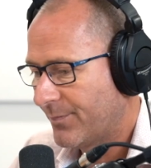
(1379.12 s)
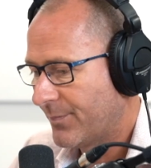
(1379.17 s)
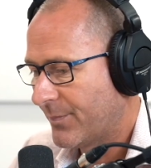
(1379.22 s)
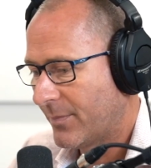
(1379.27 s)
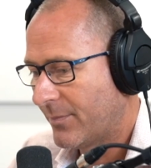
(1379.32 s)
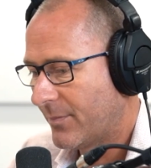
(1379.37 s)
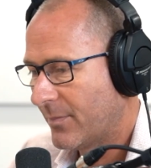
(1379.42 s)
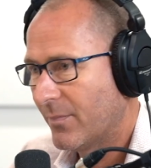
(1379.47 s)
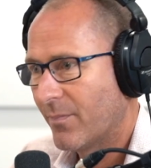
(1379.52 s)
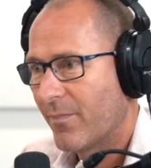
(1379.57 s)

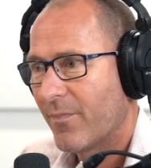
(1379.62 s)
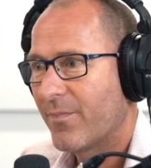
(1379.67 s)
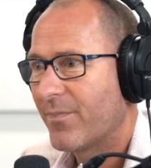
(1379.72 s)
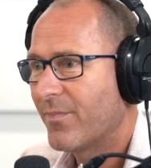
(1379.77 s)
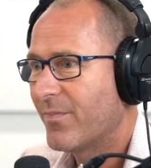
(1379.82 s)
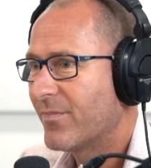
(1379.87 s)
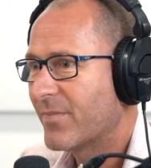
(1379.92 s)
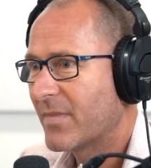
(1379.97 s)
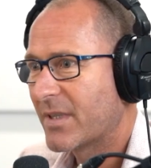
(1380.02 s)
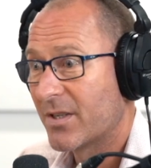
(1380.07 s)
just
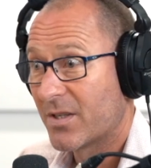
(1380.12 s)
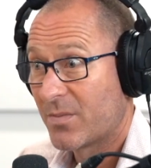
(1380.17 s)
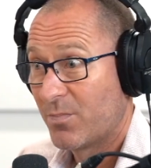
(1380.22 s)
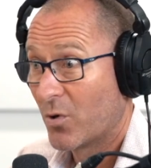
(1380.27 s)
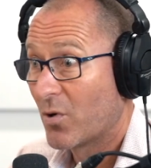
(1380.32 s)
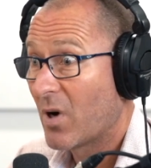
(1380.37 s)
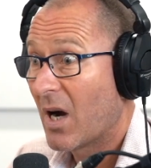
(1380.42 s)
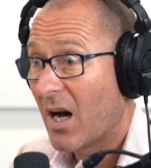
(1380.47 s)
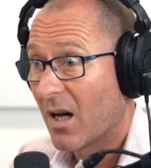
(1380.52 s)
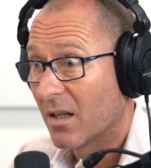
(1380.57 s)
morale. Just
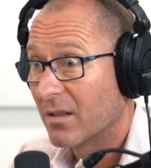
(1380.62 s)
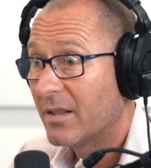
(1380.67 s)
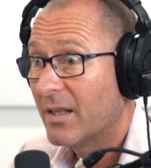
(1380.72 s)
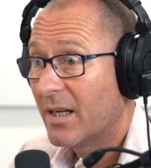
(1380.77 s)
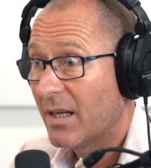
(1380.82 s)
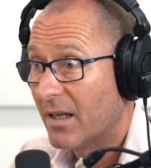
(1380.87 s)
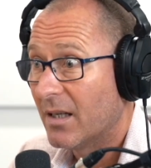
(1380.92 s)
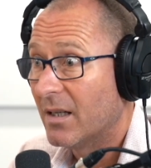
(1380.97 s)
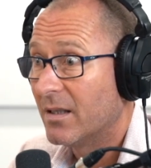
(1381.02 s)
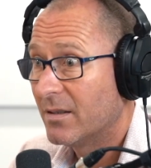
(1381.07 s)
morale,
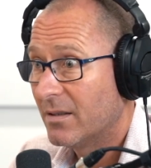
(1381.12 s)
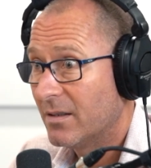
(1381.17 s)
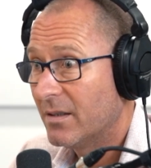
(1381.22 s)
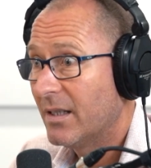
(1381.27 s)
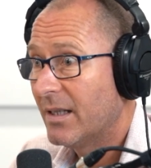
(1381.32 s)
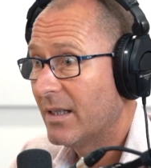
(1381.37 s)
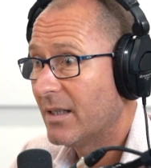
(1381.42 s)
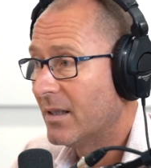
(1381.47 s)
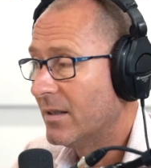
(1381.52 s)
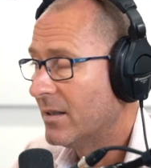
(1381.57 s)
yeah, yeah, yeah.
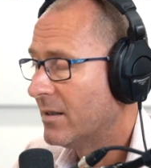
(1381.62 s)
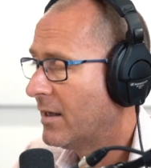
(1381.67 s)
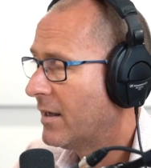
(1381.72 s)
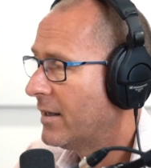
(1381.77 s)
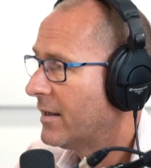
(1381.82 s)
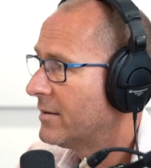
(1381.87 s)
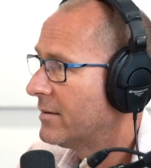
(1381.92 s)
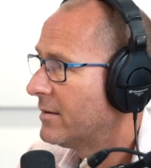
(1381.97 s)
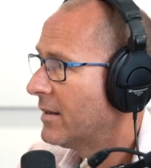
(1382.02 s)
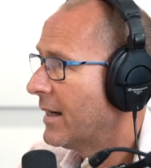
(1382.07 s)
yeah.
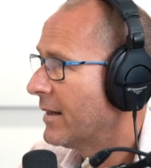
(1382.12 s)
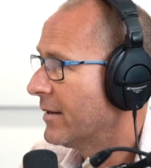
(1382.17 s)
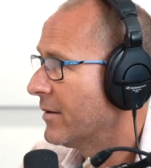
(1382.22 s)
And